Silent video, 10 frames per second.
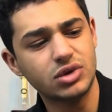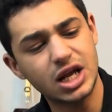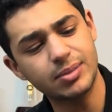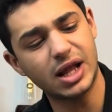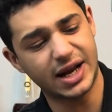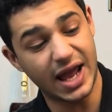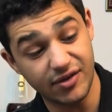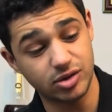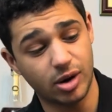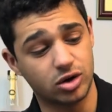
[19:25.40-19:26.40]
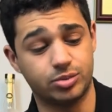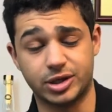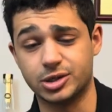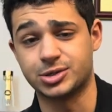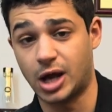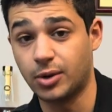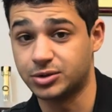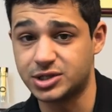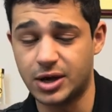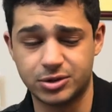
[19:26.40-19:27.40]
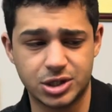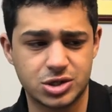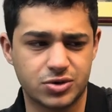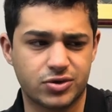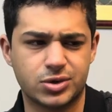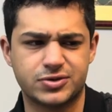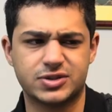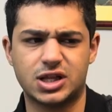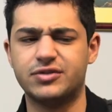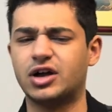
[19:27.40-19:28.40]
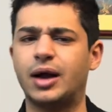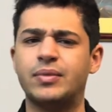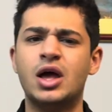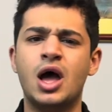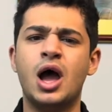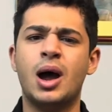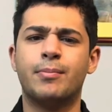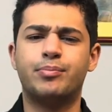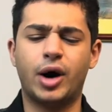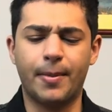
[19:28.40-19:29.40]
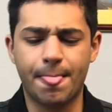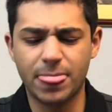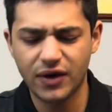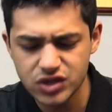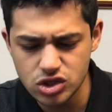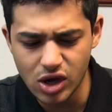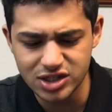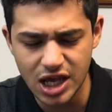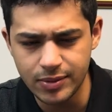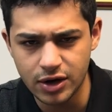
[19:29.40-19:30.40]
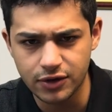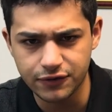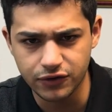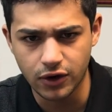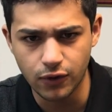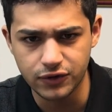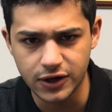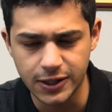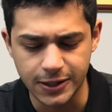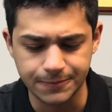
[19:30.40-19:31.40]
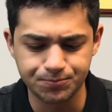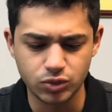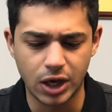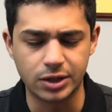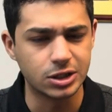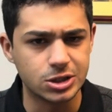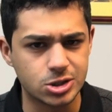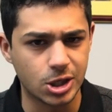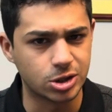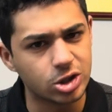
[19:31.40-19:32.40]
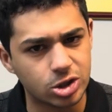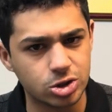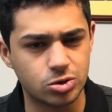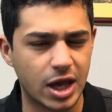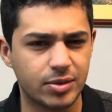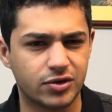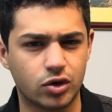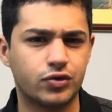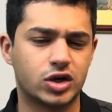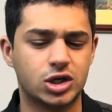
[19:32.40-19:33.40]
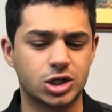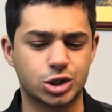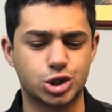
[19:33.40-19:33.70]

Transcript: And I'm glad I have the bottle, because I will see how it changes over the course of its lifetime. But obviously you guys came here for Overhawk. At least, I think you came here for Overhawk.